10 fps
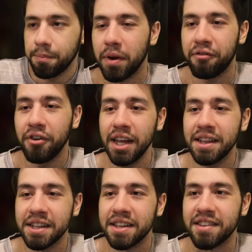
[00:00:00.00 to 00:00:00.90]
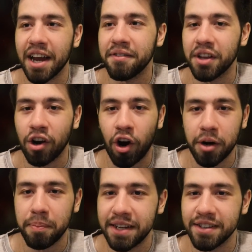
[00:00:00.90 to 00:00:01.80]
But I feel like the design of the
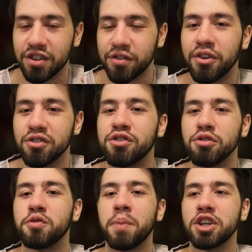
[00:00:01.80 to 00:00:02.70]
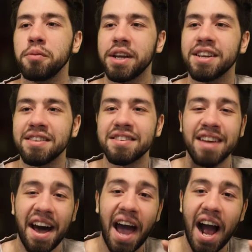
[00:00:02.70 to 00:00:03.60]
card makes it just feel so special because it's
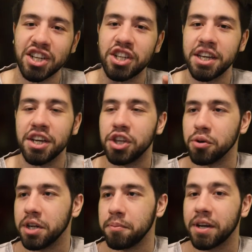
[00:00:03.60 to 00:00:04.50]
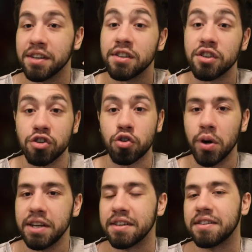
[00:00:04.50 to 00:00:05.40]
not actually a unit, because it
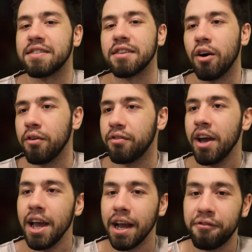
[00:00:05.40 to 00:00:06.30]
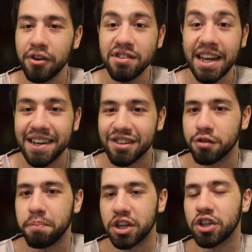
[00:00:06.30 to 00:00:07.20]
destroys itself. It feels like a
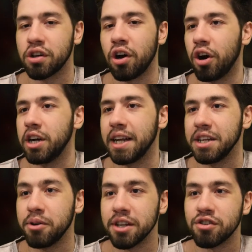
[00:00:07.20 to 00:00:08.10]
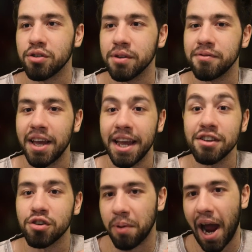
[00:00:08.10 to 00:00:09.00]
special card that you can sort of
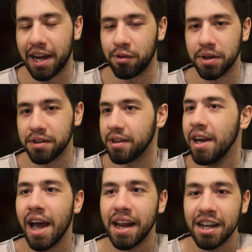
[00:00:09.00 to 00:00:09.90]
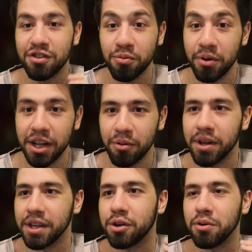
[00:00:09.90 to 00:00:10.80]
interact with. And that's
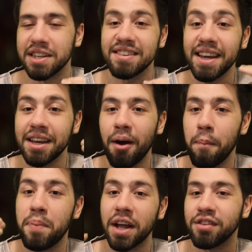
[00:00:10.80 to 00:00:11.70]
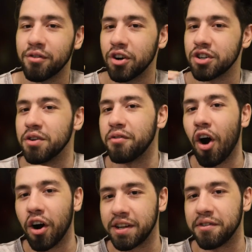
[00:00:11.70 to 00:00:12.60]
really cool. It's like a better version of
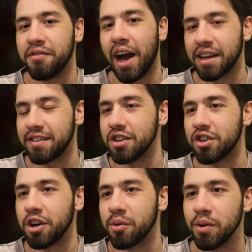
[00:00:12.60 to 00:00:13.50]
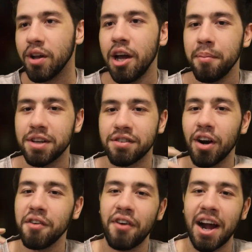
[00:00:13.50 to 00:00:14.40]
artifacts in general, because
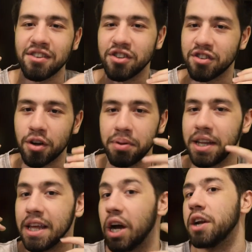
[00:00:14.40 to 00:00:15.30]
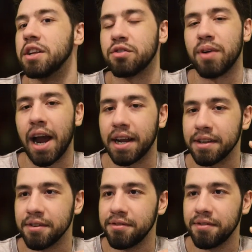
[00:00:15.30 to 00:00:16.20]
artifacts are just completely
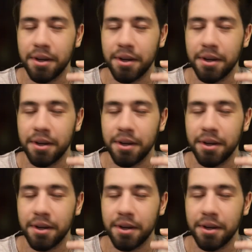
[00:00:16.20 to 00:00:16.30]
uninteractive.